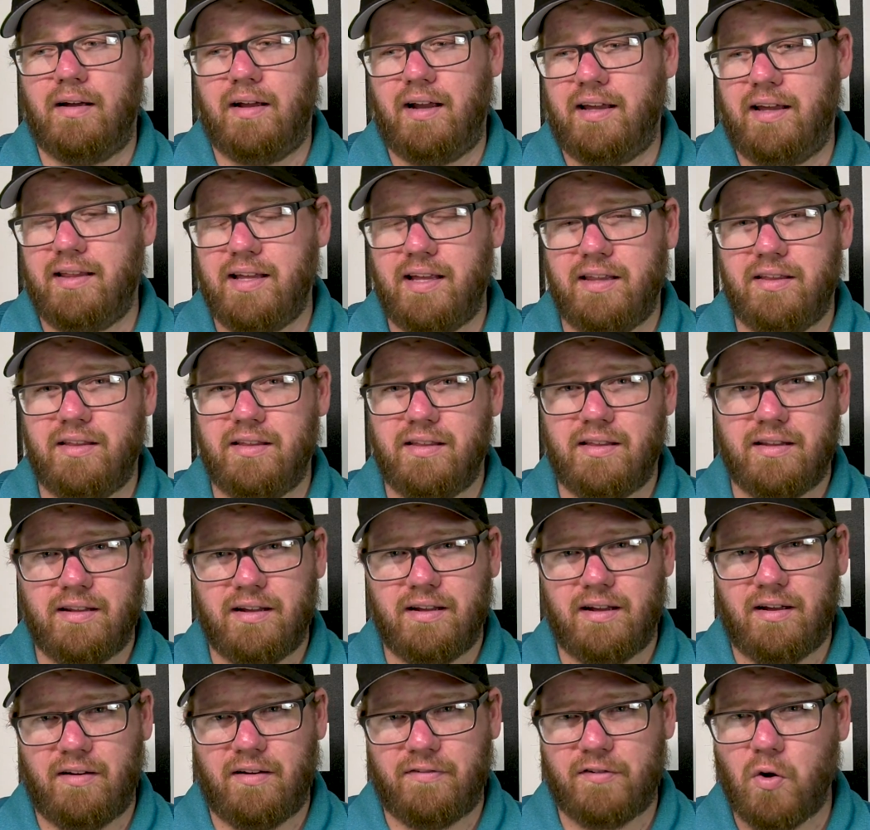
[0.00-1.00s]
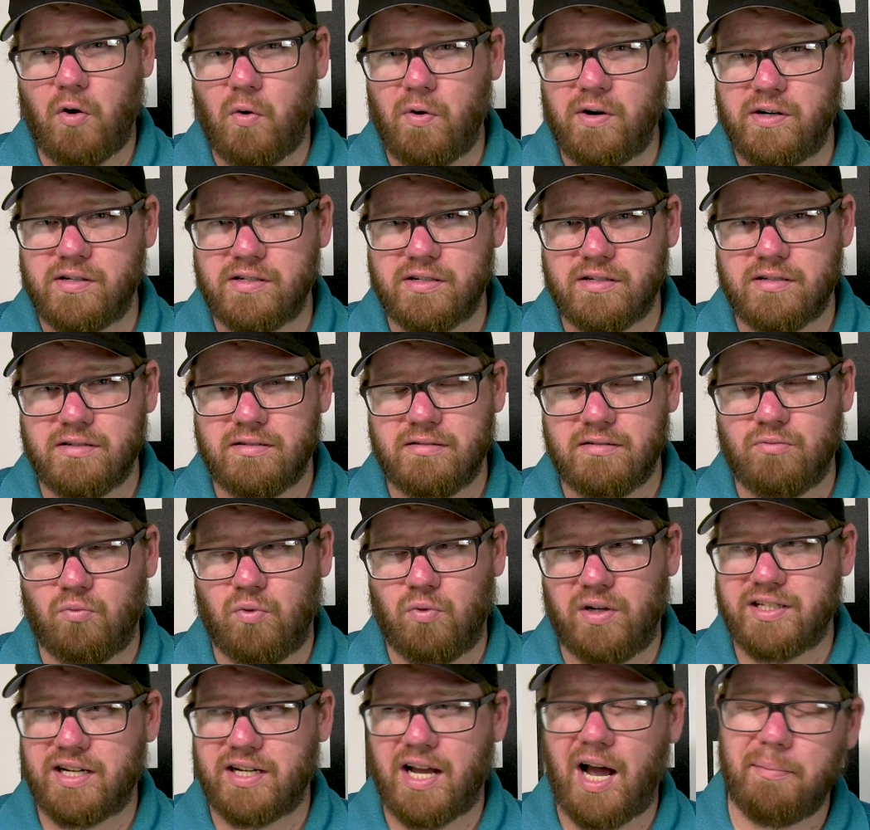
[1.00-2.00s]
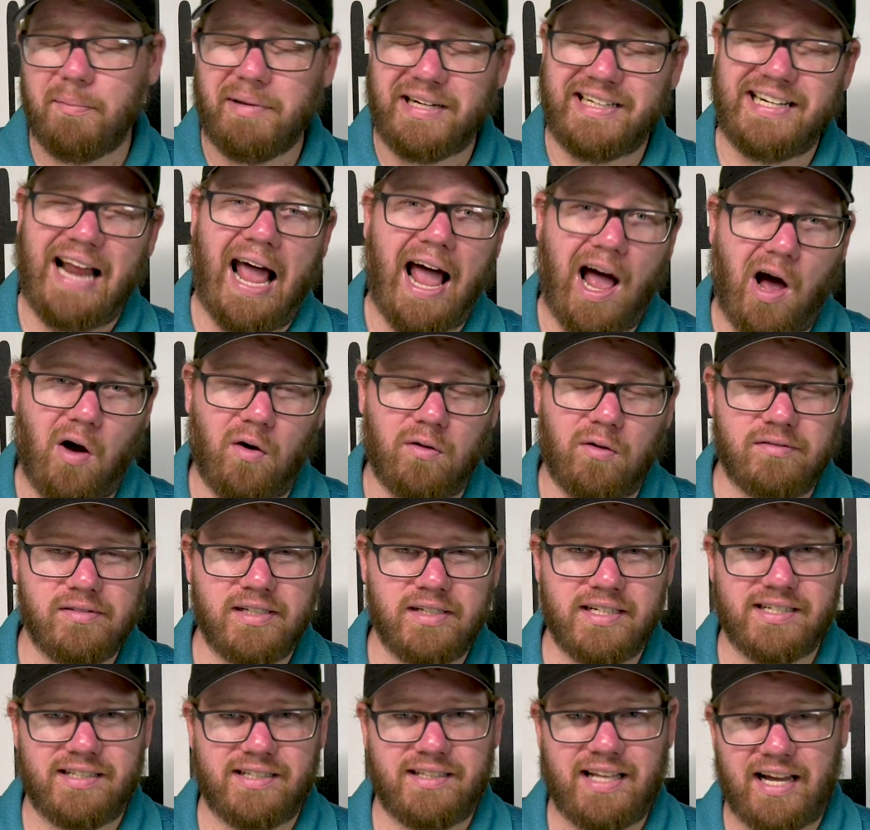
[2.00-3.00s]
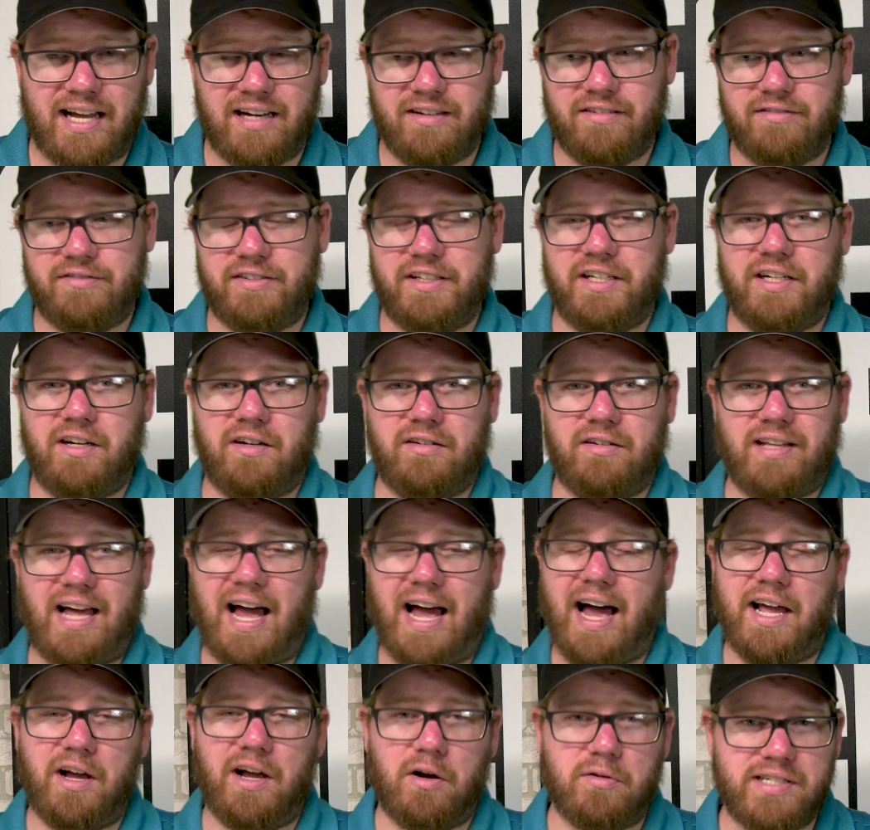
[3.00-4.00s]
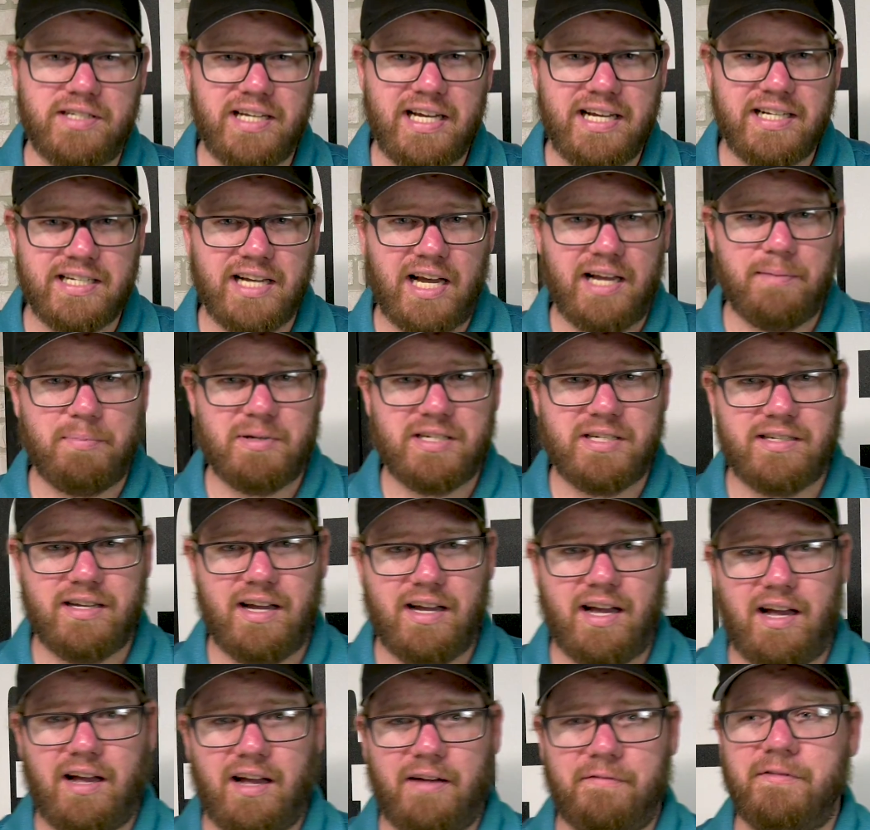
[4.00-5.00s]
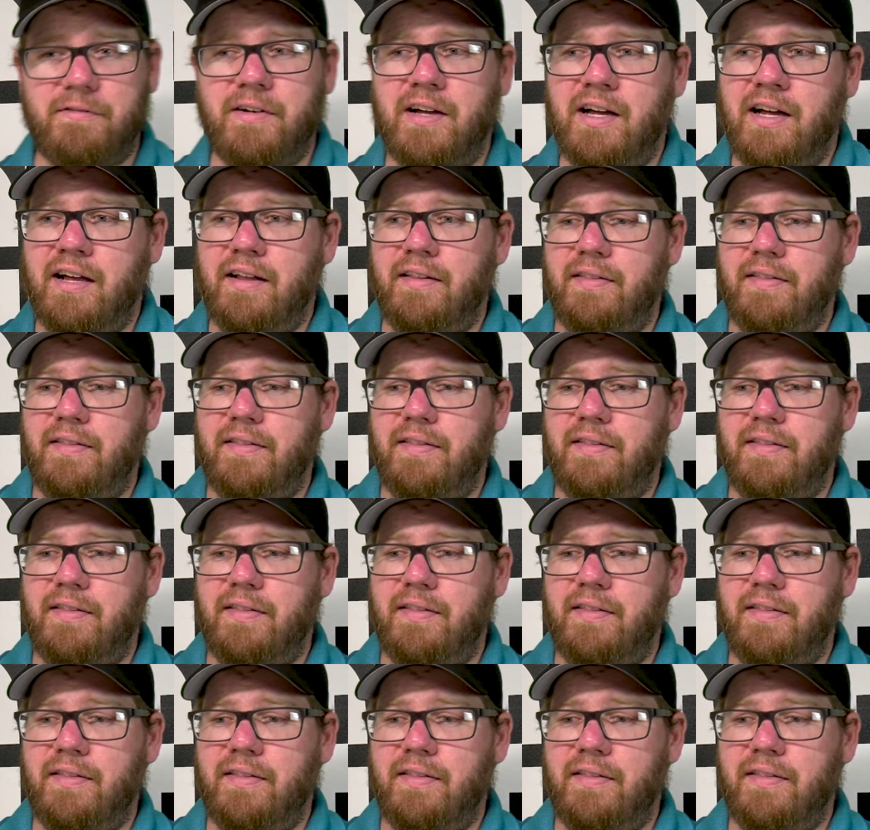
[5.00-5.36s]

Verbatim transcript: And then, of course, what's coming now is a lot of, you know, the IoT type of stuff,